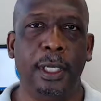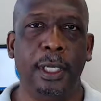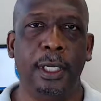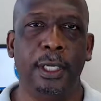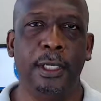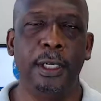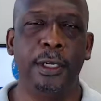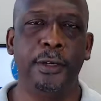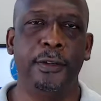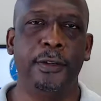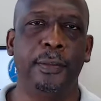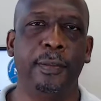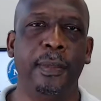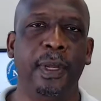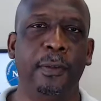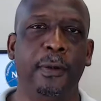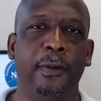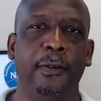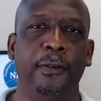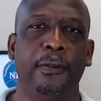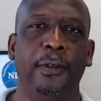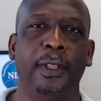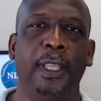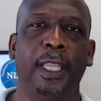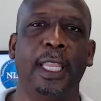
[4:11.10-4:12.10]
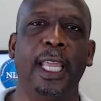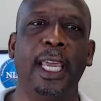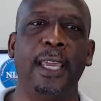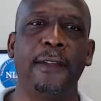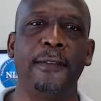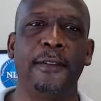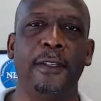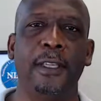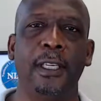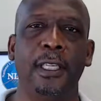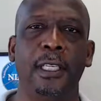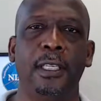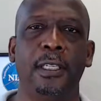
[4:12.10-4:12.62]
Just remember, live
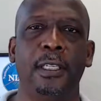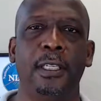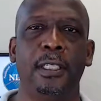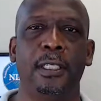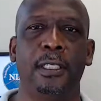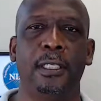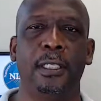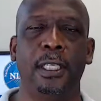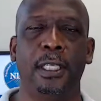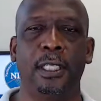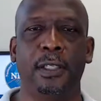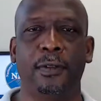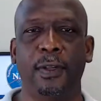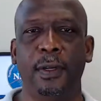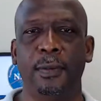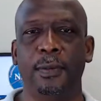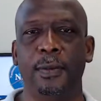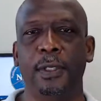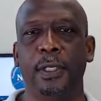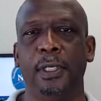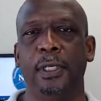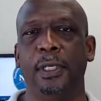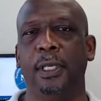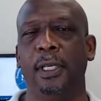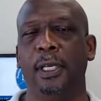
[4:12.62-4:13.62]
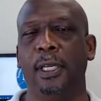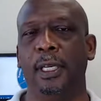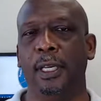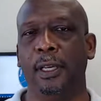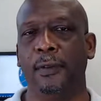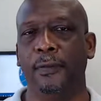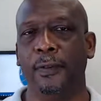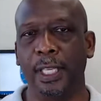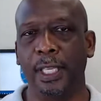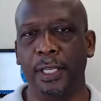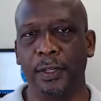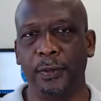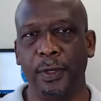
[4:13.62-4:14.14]
scan is just a description
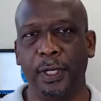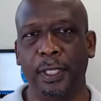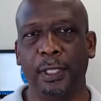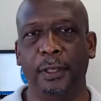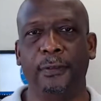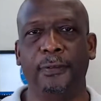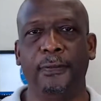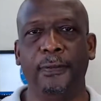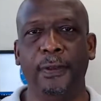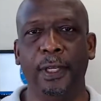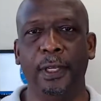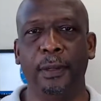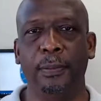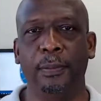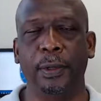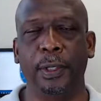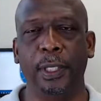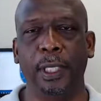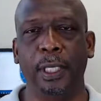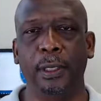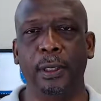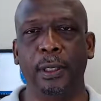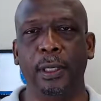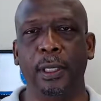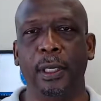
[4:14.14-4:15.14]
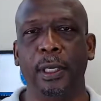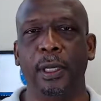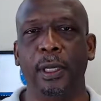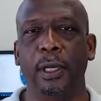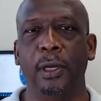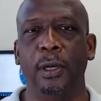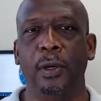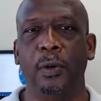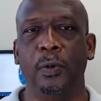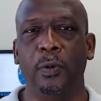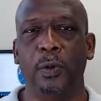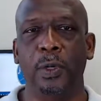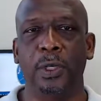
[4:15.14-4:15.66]
of electronic fingerprinting,
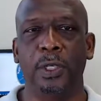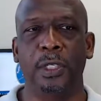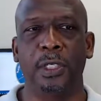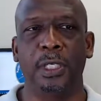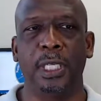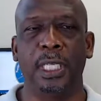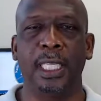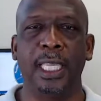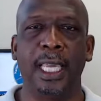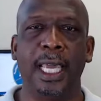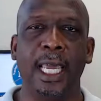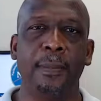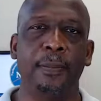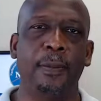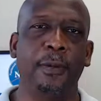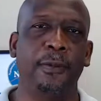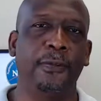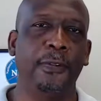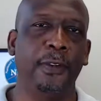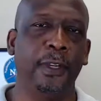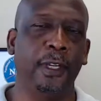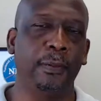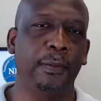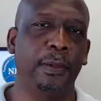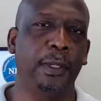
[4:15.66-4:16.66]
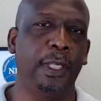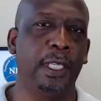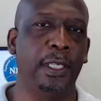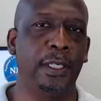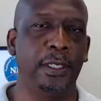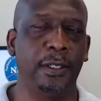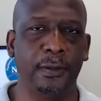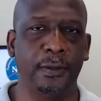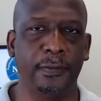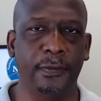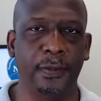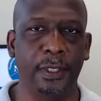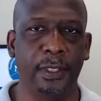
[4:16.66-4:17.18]
which is a type of fingerprinting
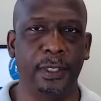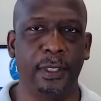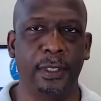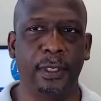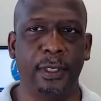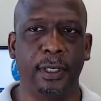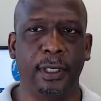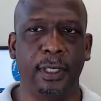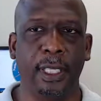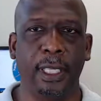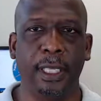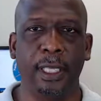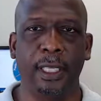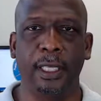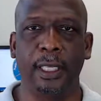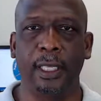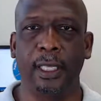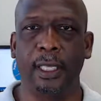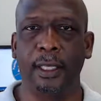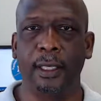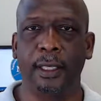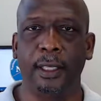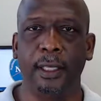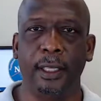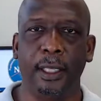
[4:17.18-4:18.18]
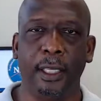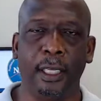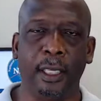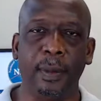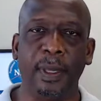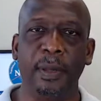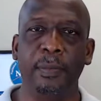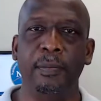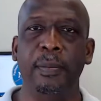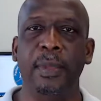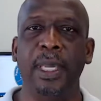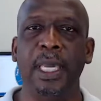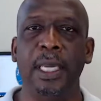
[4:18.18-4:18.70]
service. It can
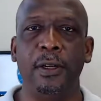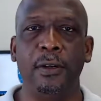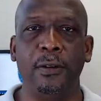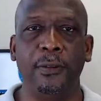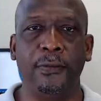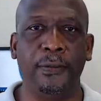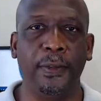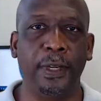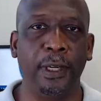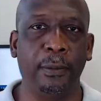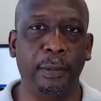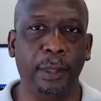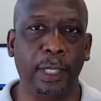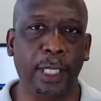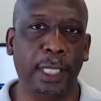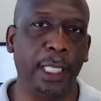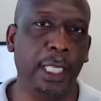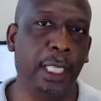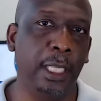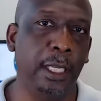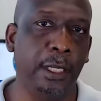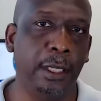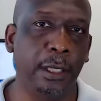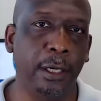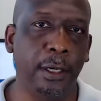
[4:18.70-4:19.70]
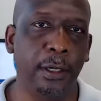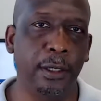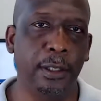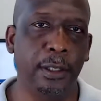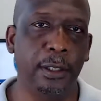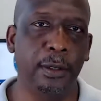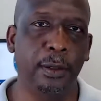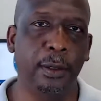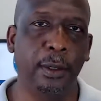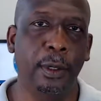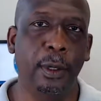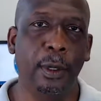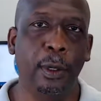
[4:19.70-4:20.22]
be manual fingerprinting ink
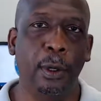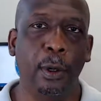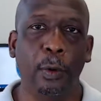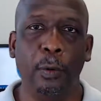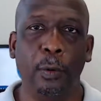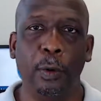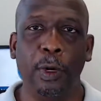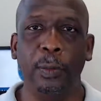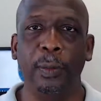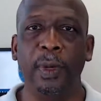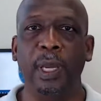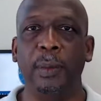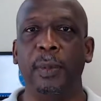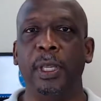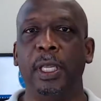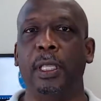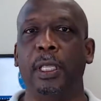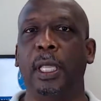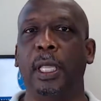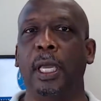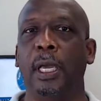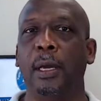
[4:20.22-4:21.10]
cards, or you might be